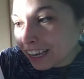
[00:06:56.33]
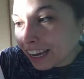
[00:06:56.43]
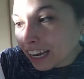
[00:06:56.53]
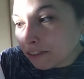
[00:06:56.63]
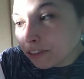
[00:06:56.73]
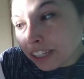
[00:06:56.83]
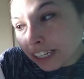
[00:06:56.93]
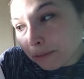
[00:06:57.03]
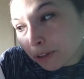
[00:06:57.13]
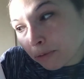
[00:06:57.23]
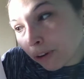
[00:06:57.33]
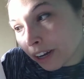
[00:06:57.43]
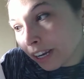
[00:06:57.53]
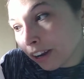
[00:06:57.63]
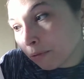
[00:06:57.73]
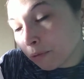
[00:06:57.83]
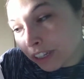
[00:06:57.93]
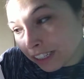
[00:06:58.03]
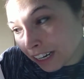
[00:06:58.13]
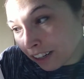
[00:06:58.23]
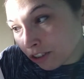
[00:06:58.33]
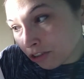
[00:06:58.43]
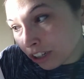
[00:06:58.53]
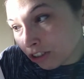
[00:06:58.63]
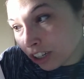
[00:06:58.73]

And if Lily was walking on one side of the street,